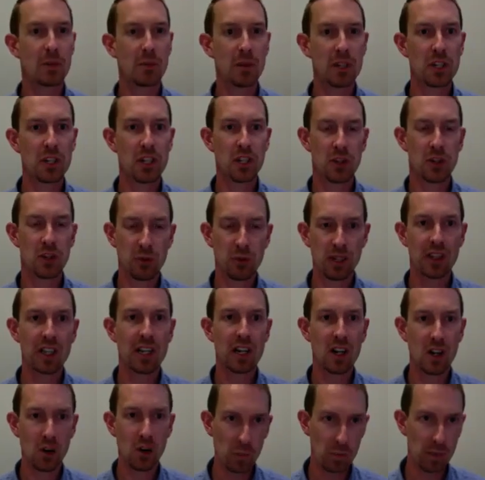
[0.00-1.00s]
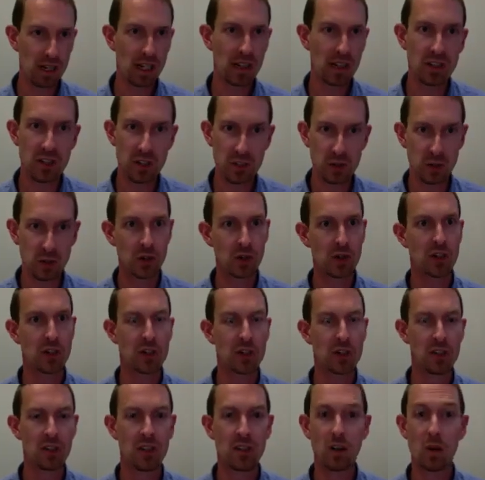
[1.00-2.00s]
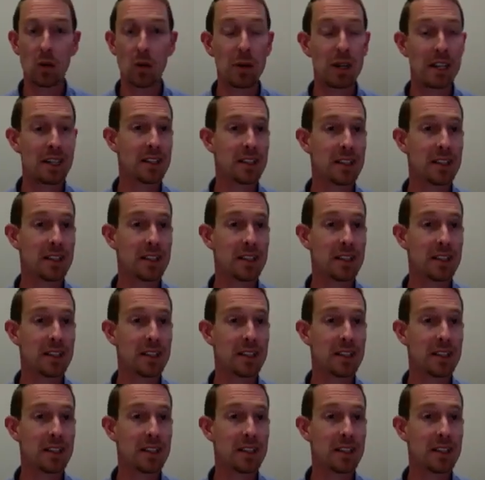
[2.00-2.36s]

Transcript: which you're really opening